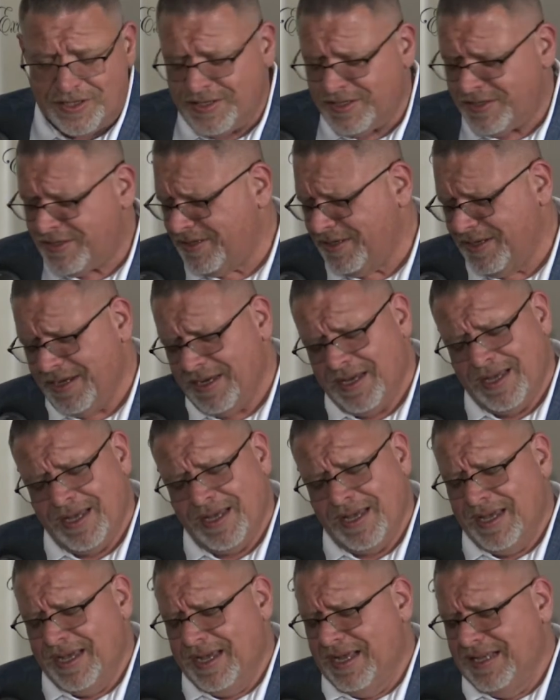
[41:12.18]
is,
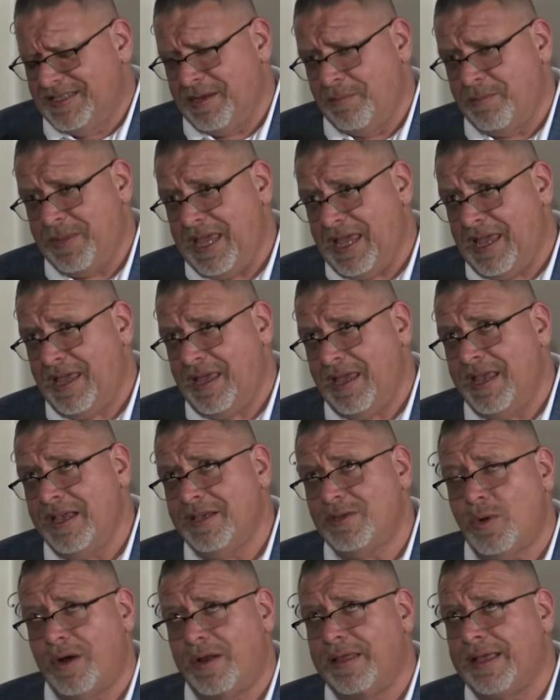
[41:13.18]
to me,
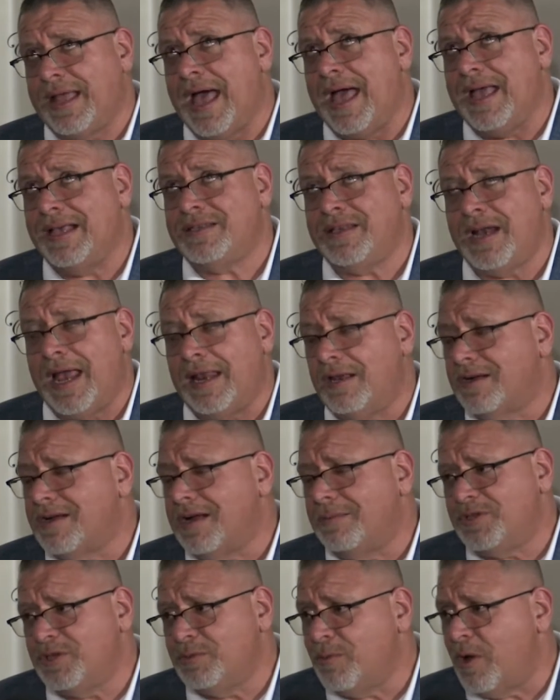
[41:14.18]
he's one of the guys that I look
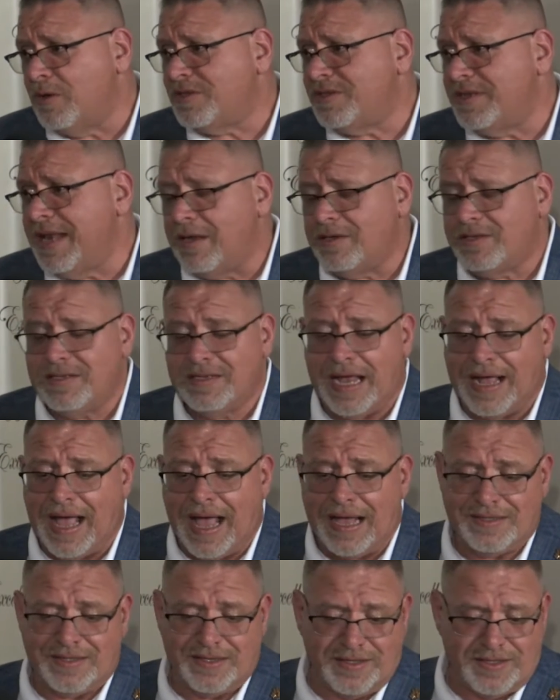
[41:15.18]
up to most now since I
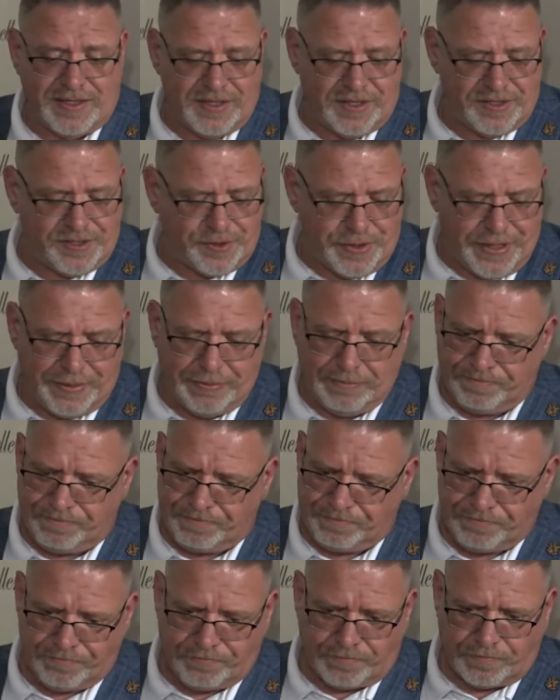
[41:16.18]
got into this industry.
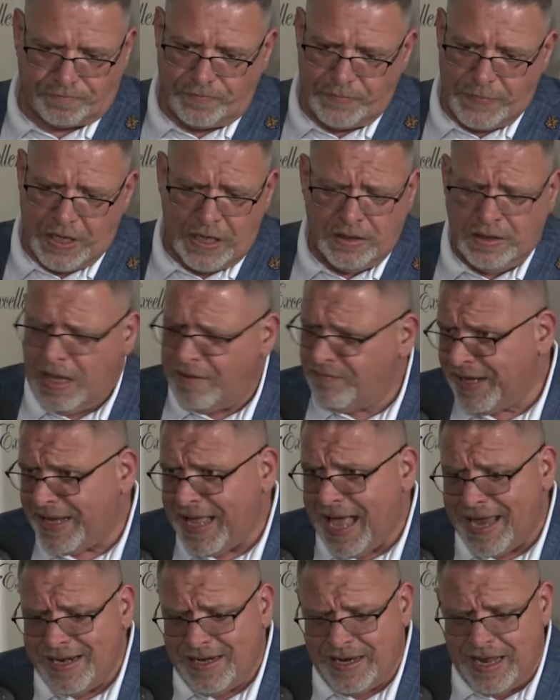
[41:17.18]
Love the
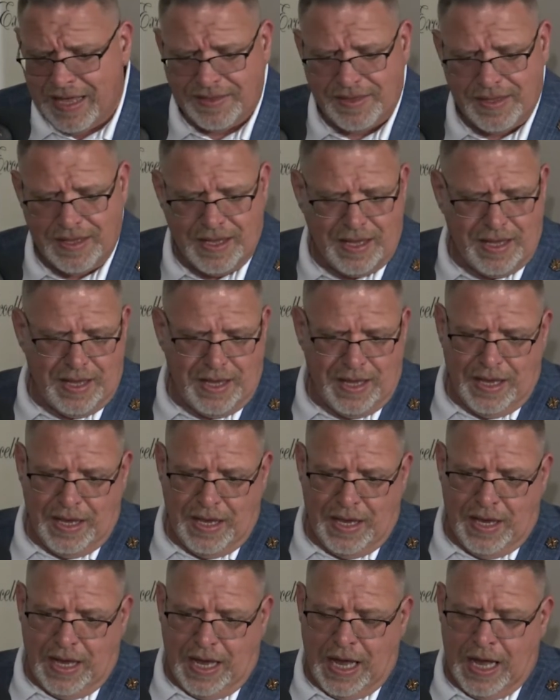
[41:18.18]
guy to death.
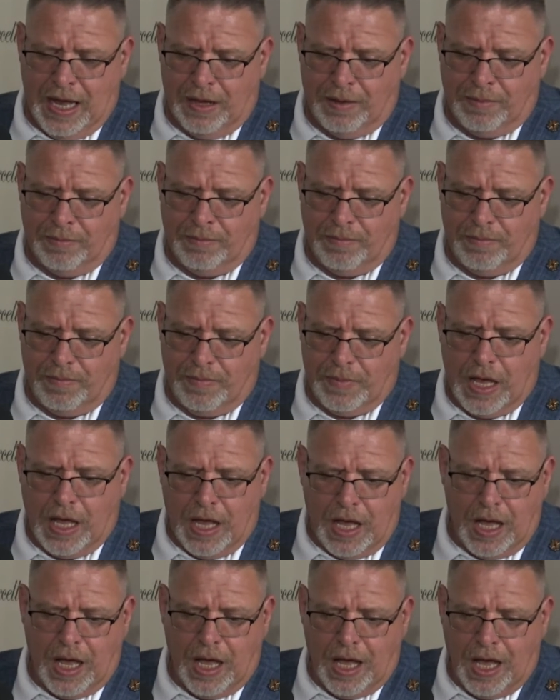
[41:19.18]
Um,
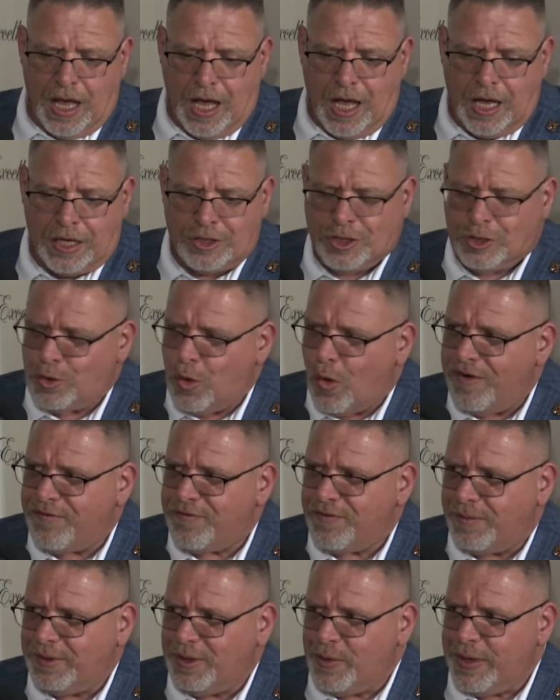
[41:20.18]
a store
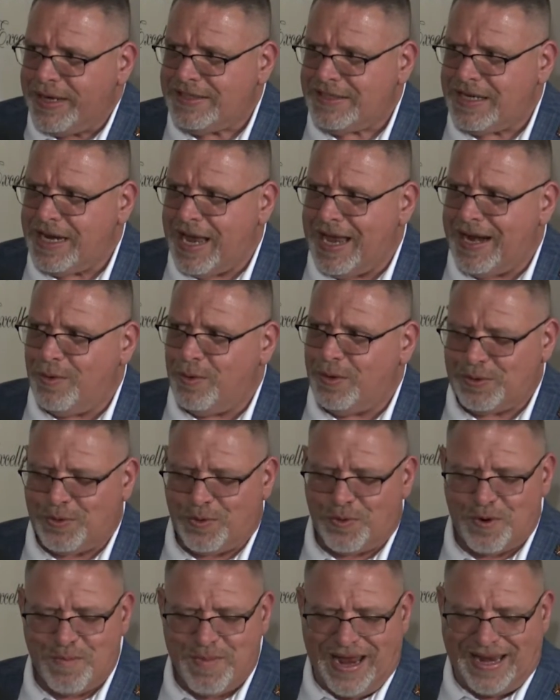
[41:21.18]
from Louisiana, which
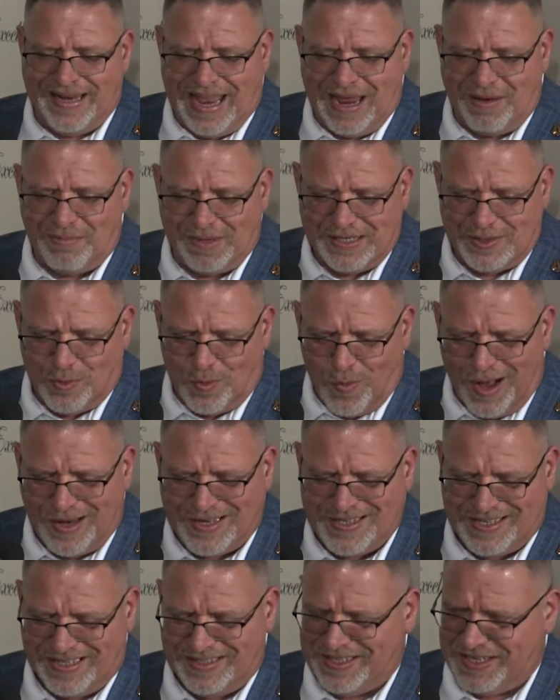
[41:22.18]
will remain nameless,
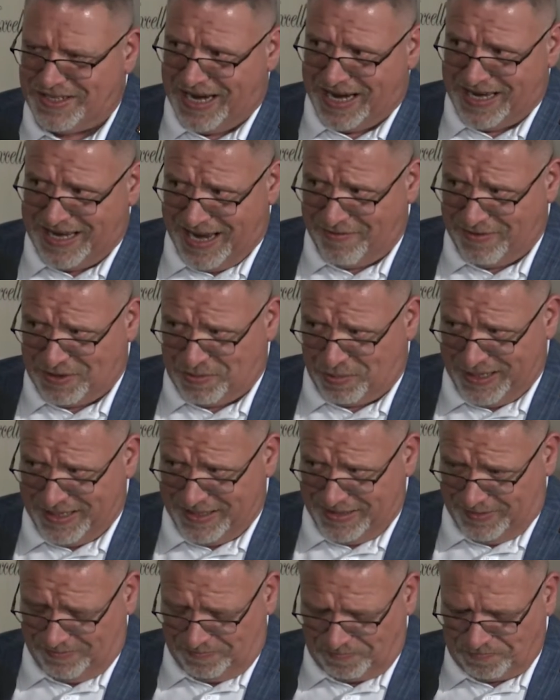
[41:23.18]
walks into Jay Davis
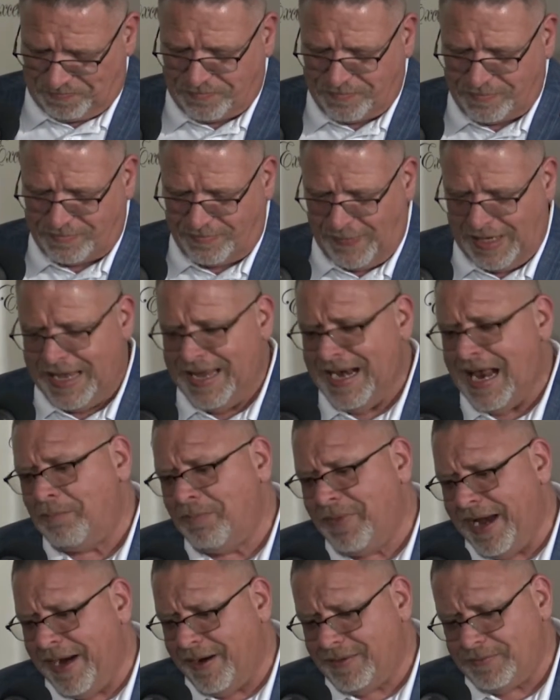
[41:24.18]
place, and I'm
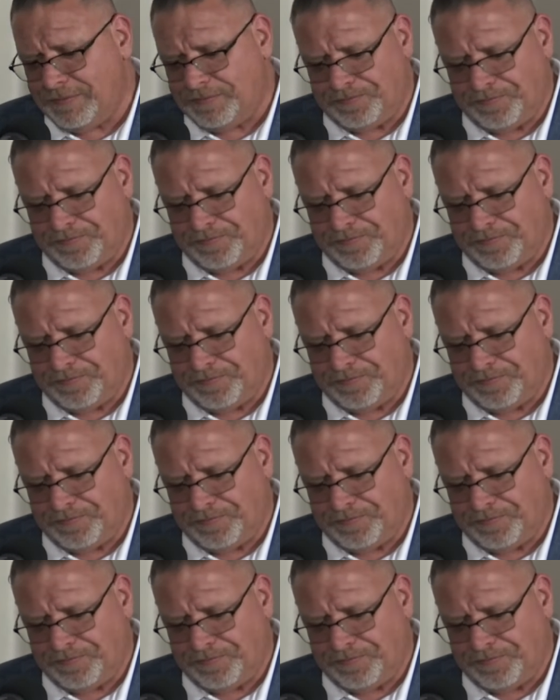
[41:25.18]
there,